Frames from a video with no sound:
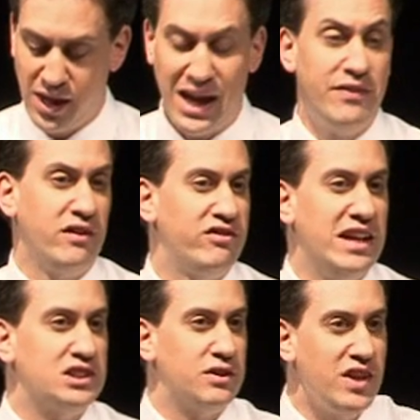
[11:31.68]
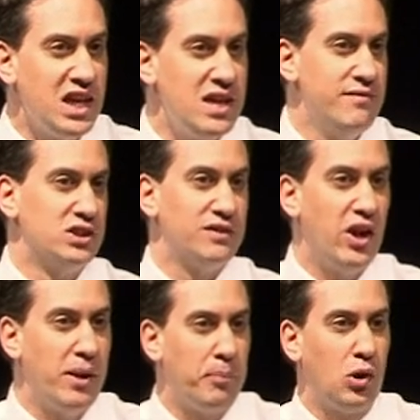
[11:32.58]
and the sense of the evils of
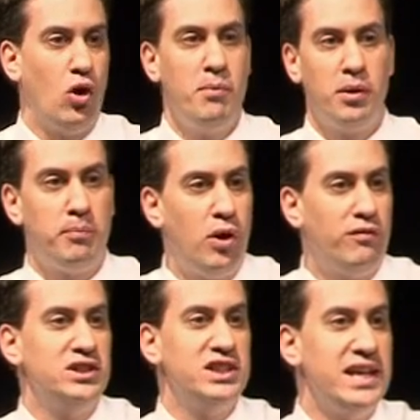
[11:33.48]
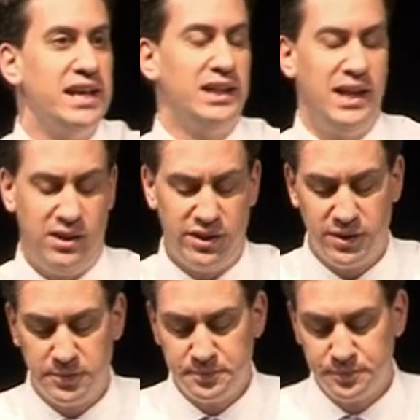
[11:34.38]
unemployment, poverty, ill health.
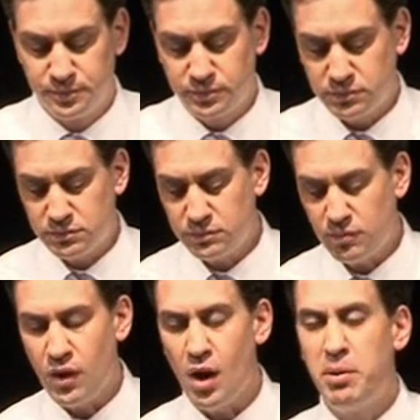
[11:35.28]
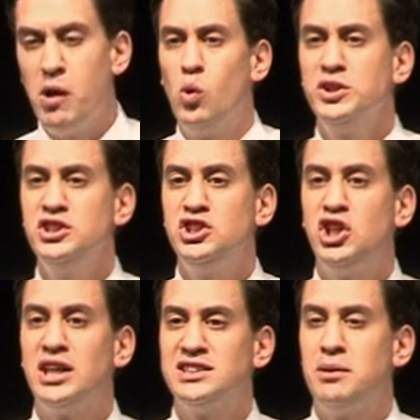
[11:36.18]
But it wasn't
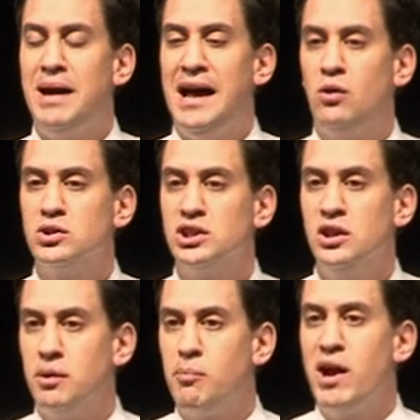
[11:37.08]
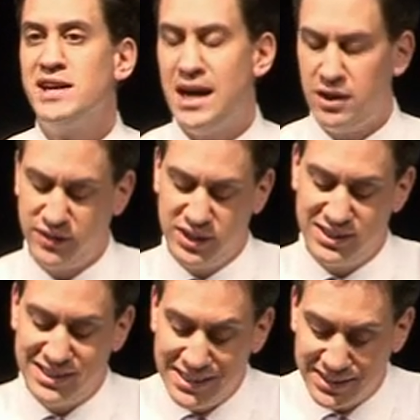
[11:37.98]
just about the breakdown of
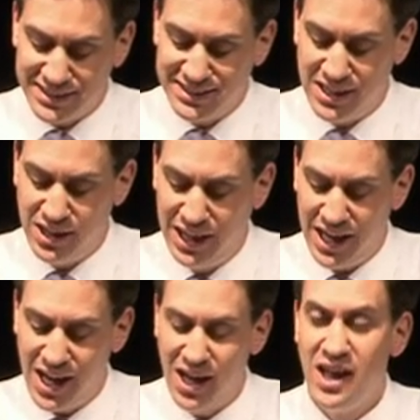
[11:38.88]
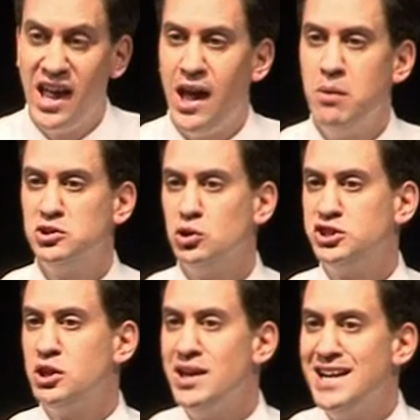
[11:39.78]
consent. As I said earlier, it was
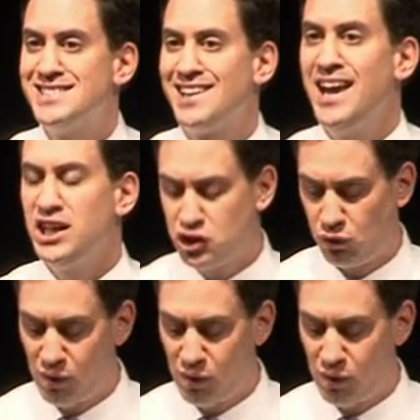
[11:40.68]
also an intellectual